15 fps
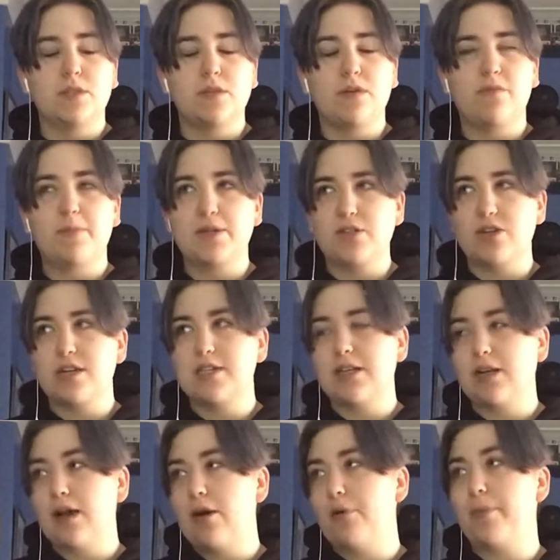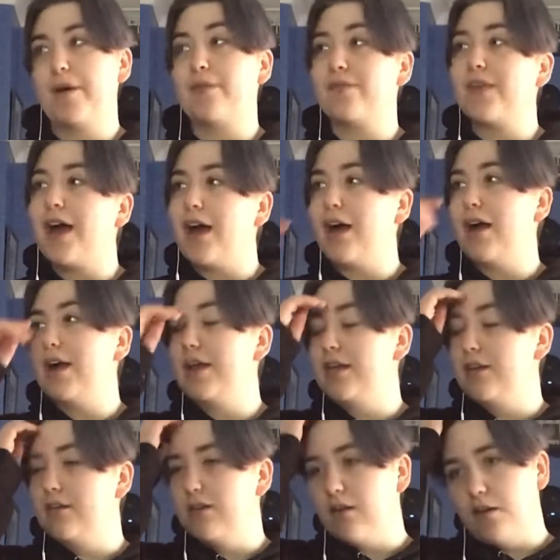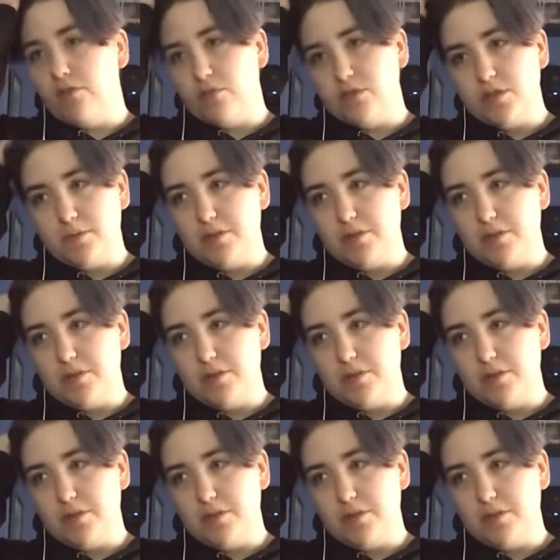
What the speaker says: I've been stressing out about that, and I've also been